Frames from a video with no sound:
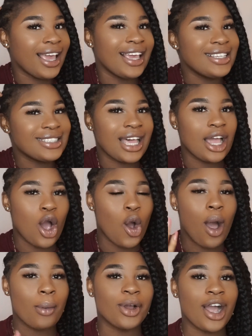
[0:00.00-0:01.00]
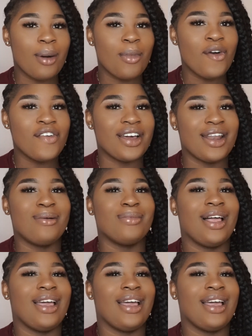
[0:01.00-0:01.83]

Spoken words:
And he's like, oh, I'm gonna come over. And I'm